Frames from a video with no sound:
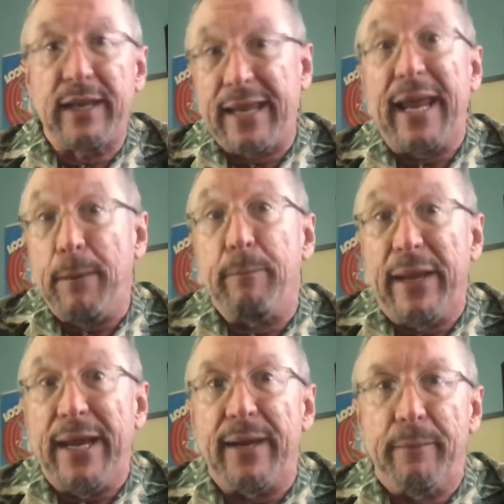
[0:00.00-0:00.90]
keep
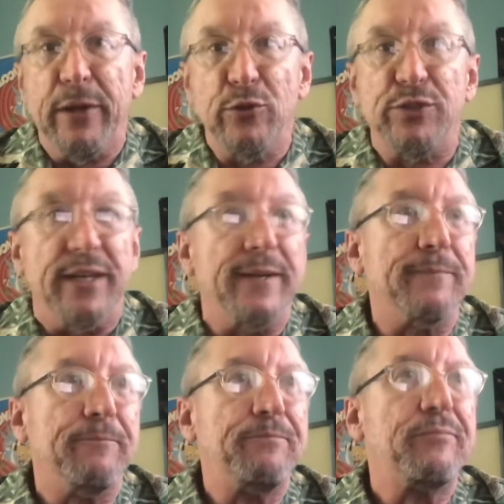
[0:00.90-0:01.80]
being
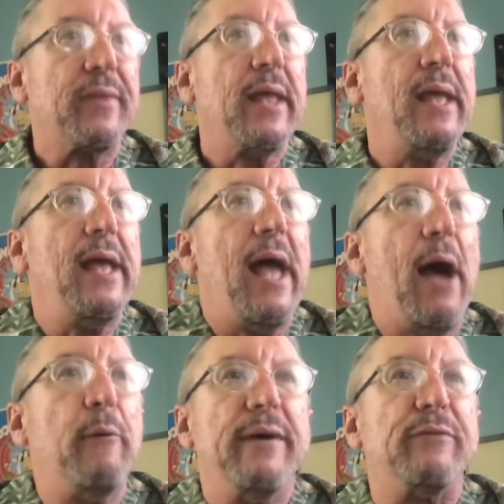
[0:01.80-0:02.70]
amusing.
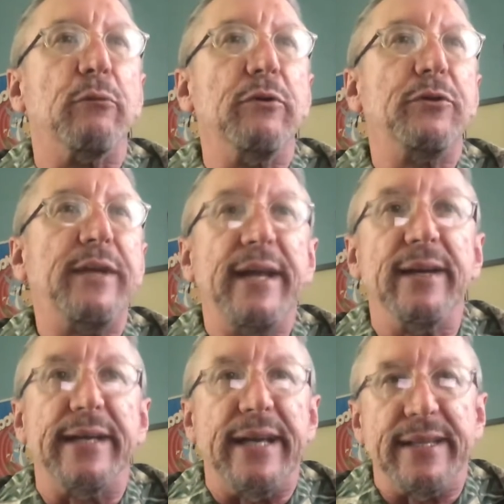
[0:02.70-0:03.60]
However,
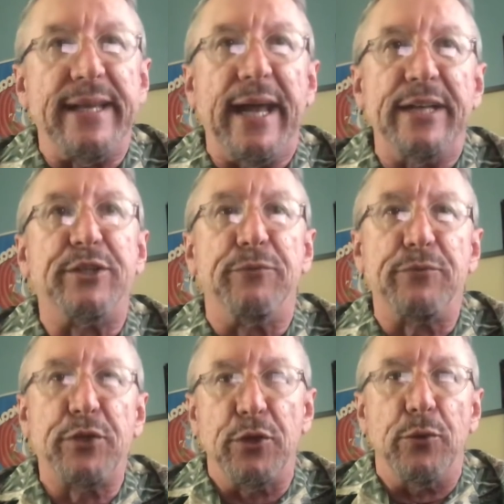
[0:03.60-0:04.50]
routinely at the age of
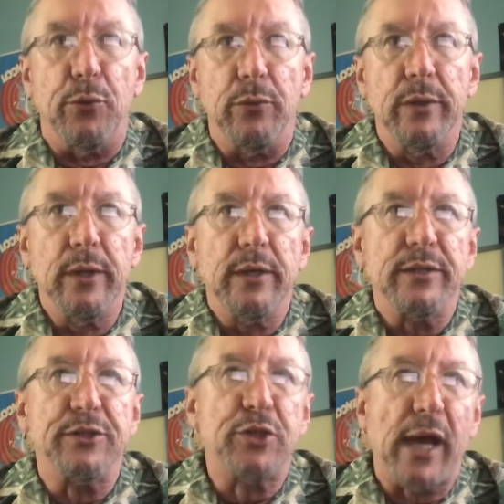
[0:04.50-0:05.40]
2,
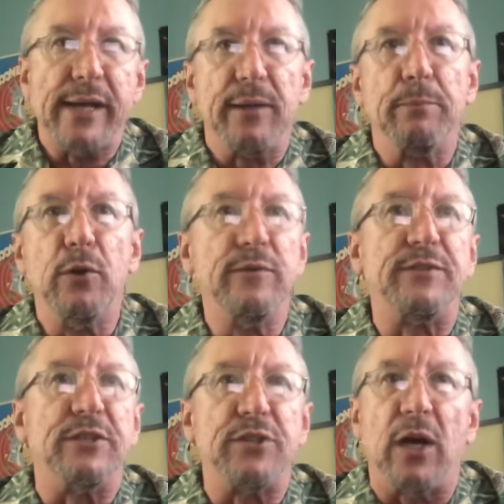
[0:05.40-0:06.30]
the child moves
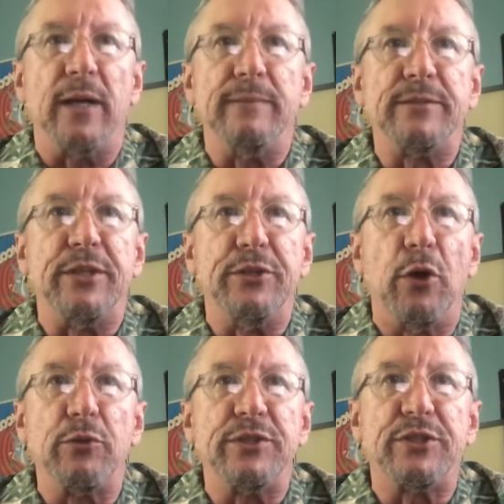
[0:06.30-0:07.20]
its arms and
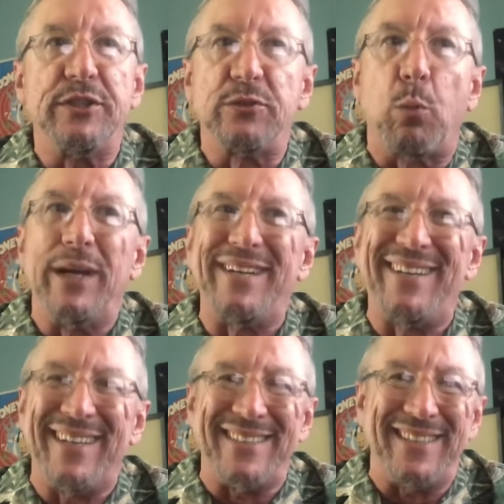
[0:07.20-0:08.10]
notices what
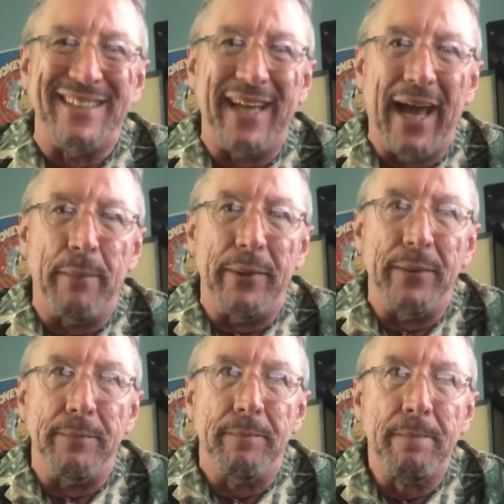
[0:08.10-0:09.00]
doesn't happen.
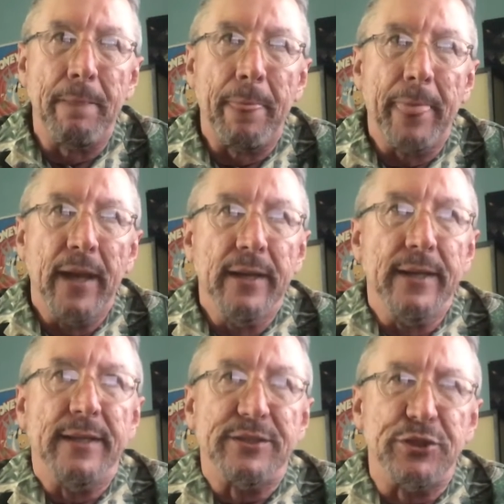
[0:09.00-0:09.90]

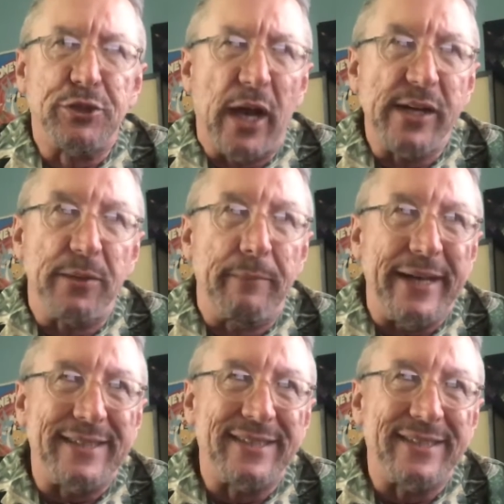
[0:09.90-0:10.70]
The child makes